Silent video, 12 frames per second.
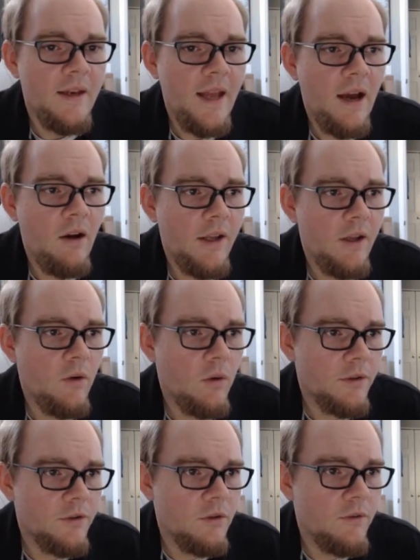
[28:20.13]
Now, in
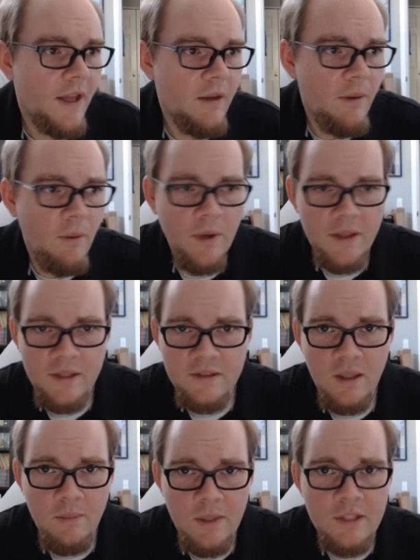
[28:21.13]
order to evaluate one of
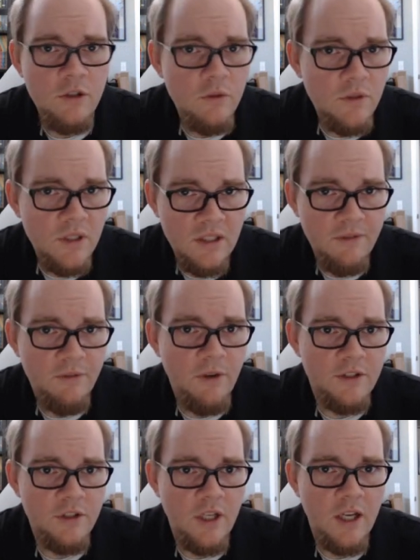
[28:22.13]
these limits using
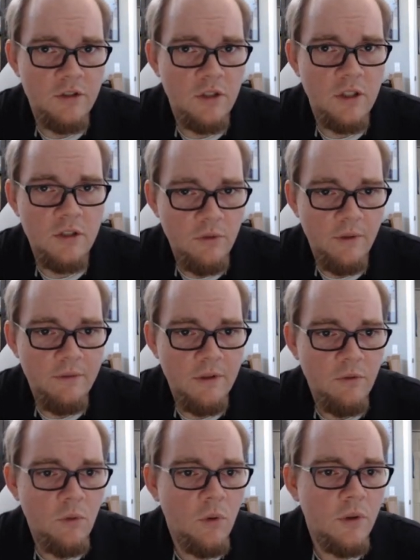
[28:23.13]
differentiation and
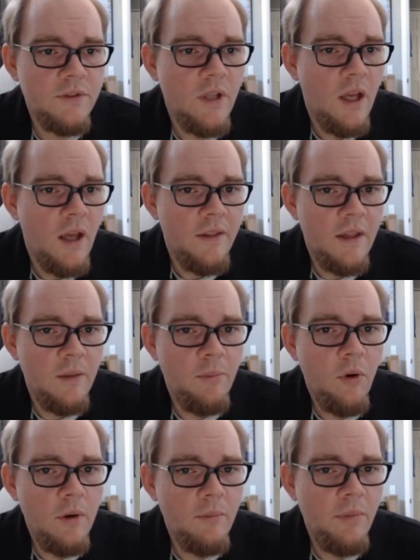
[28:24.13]
derivative rules, the
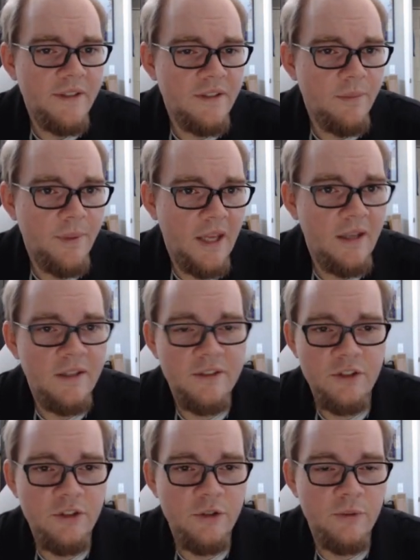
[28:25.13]
important place to begin
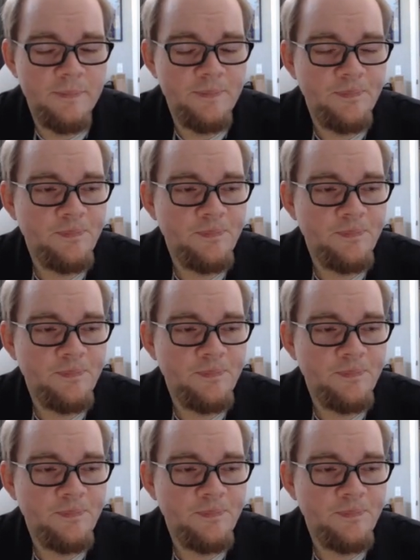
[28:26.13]
is to